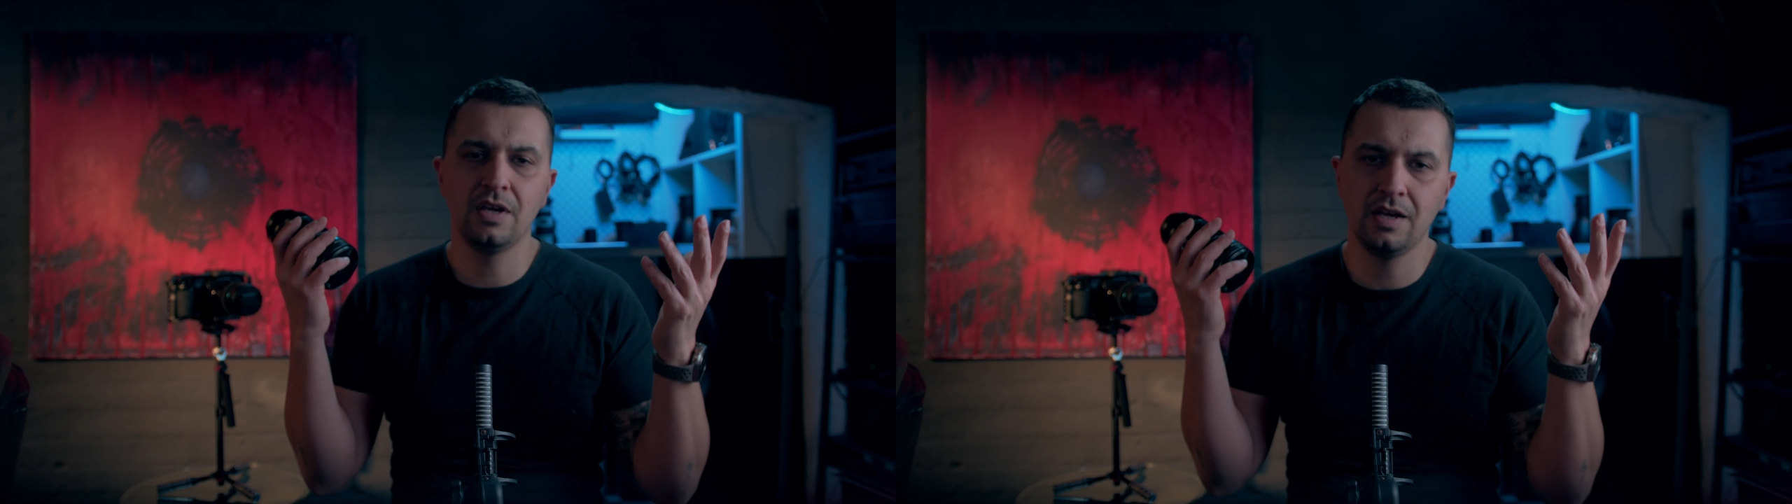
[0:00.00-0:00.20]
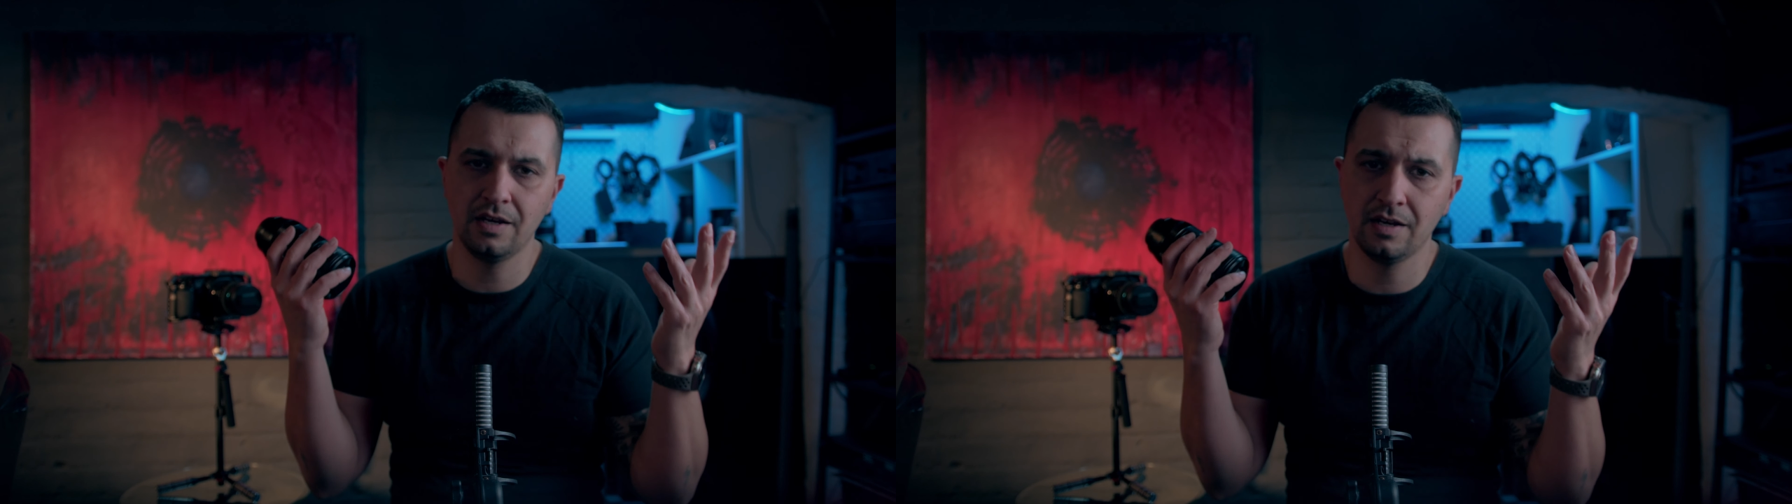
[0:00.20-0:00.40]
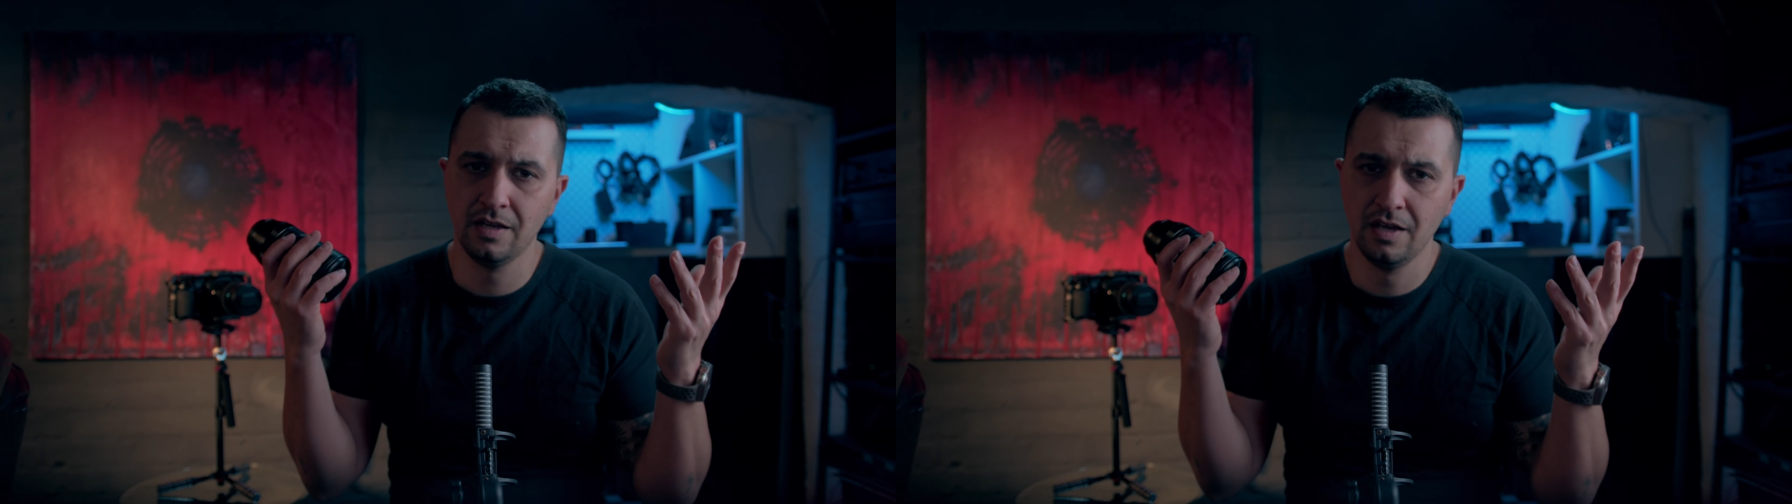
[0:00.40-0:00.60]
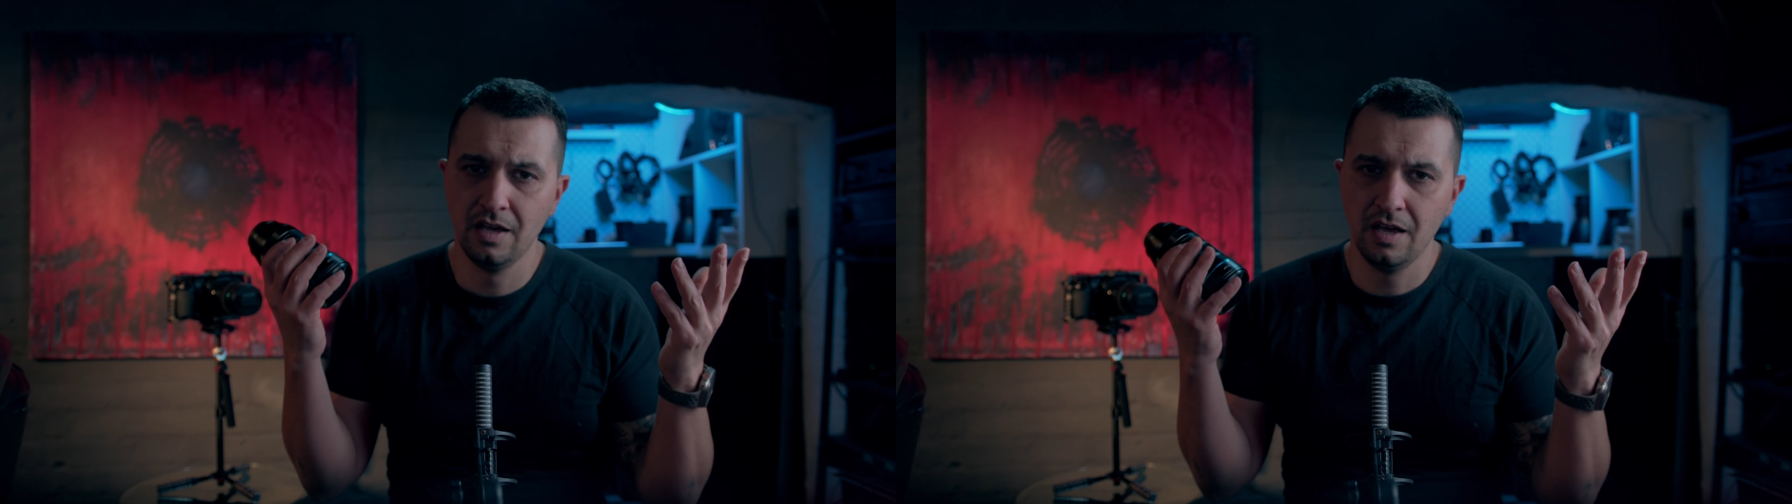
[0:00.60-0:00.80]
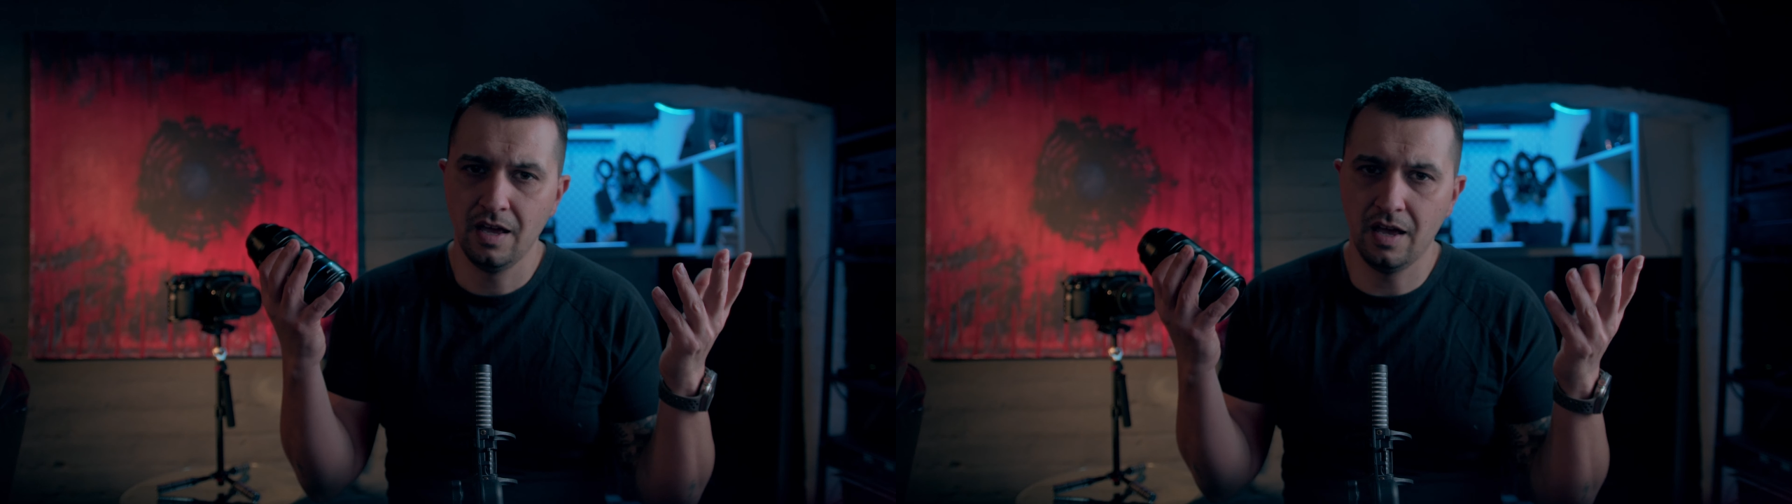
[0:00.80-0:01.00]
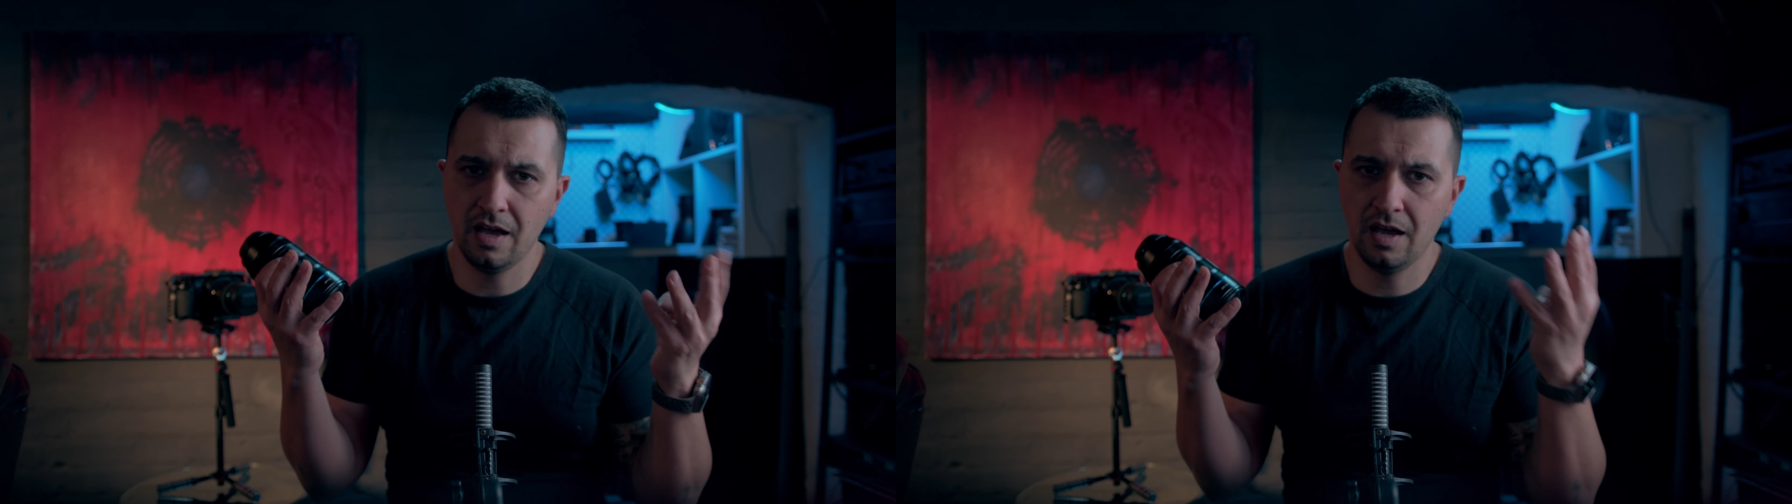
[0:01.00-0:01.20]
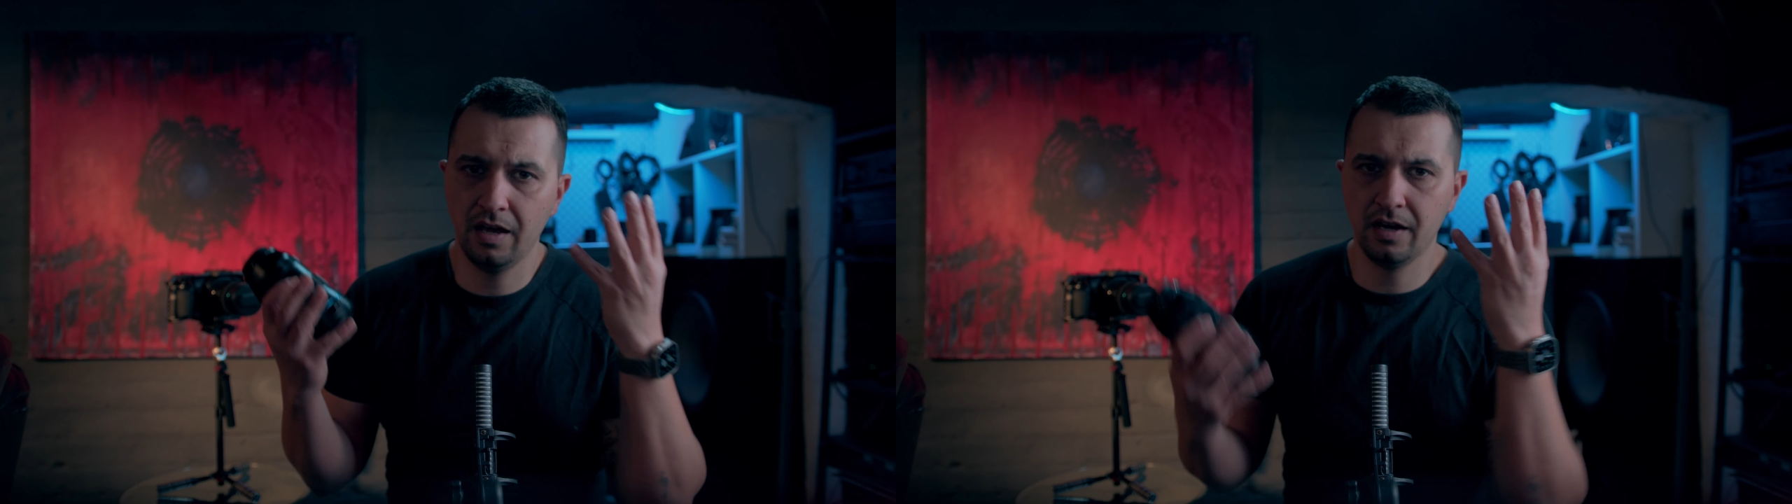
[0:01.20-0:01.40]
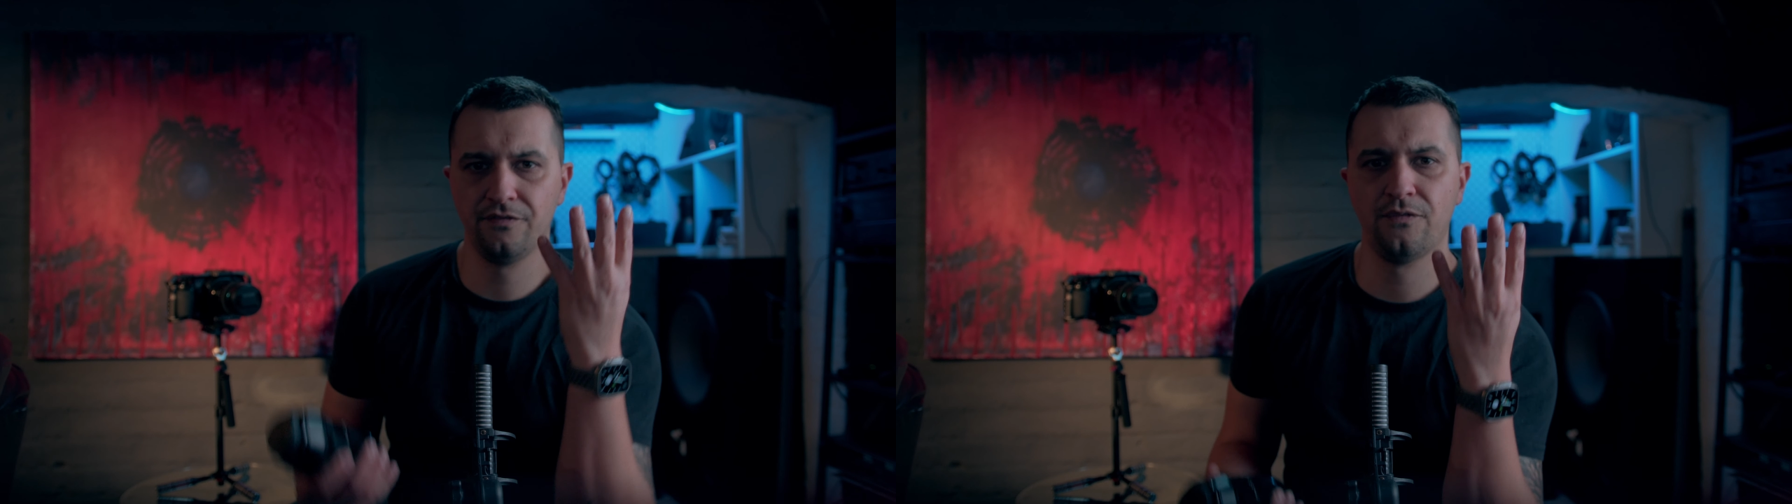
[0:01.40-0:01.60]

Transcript: in a